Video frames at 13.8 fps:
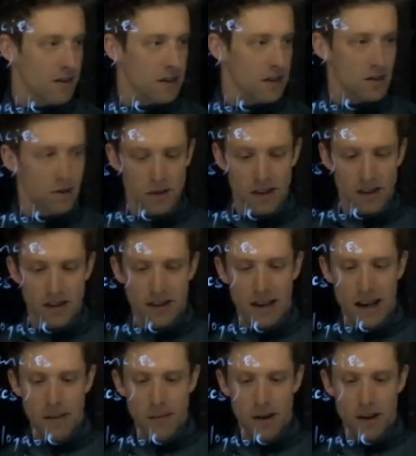let's use this
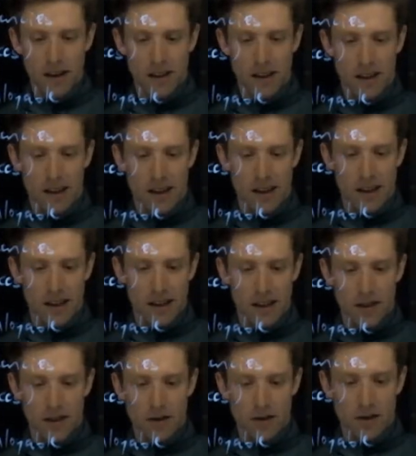name,
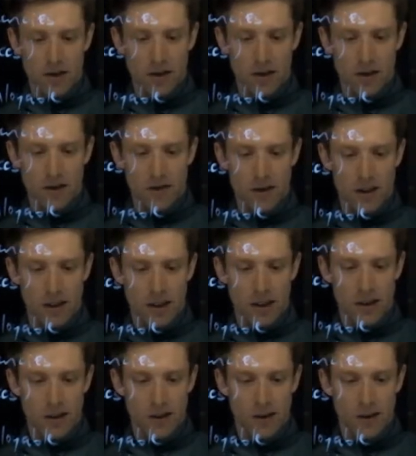I server